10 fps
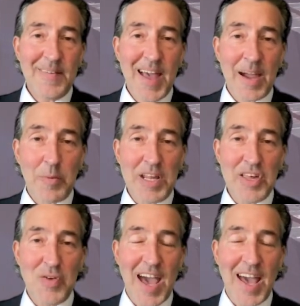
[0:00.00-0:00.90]
equity
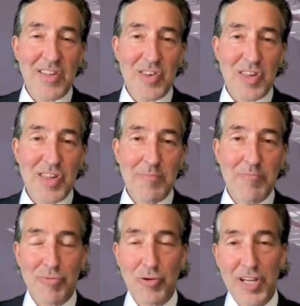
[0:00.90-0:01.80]
strategist
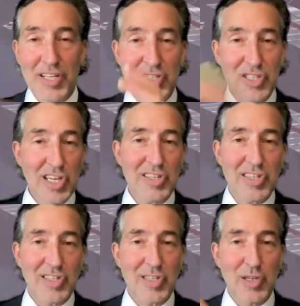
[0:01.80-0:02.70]
employed
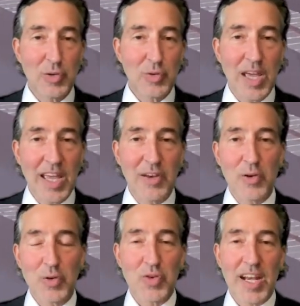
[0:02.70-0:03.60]
just to
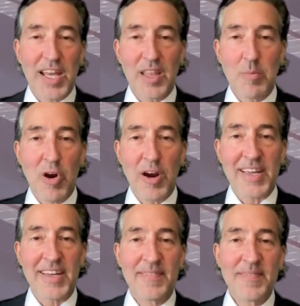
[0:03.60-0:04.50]
handle trading in the
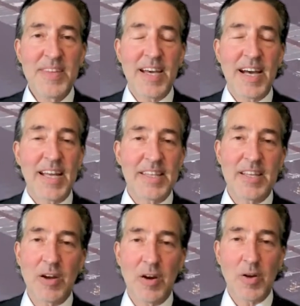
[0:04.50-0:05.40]
market. And
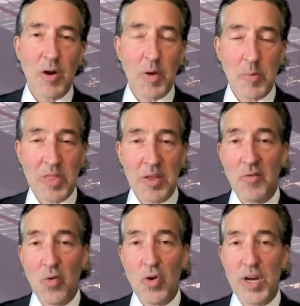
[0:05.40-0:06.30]
they're going with an
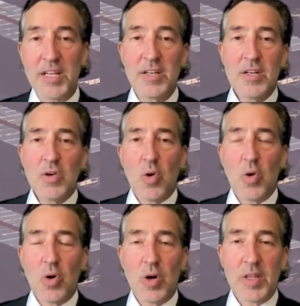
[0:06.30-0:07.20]
avoid
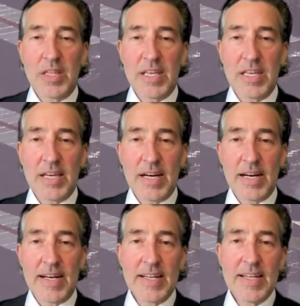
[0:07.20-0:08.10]
on
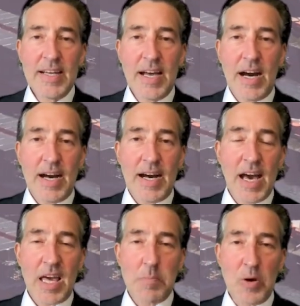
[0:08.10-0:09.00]
the high
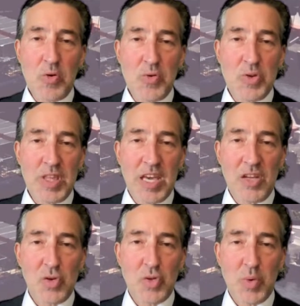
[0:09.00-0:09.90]
exposure to the
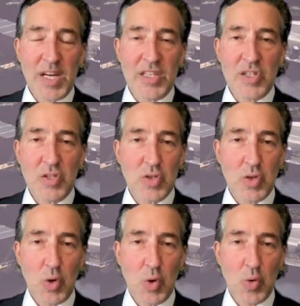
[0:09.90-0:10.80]
interest rates.
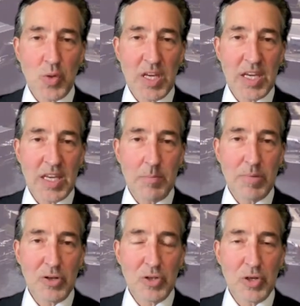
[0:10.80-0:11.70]
So the
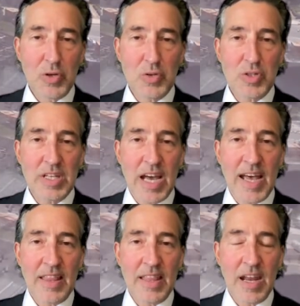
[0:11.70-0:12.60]
builders,
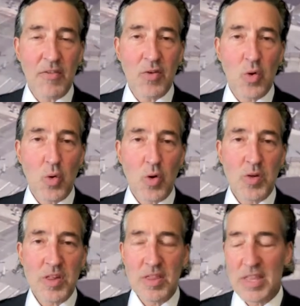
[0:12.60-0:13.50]
and then of
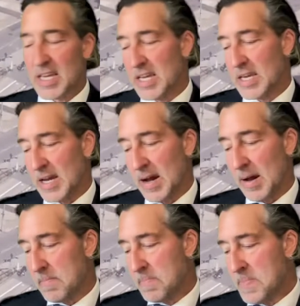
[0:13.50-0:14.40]
course
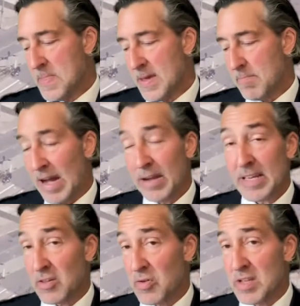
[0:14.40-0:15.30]
the
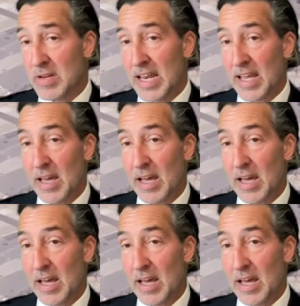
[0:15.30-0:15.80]
biotechs are still getting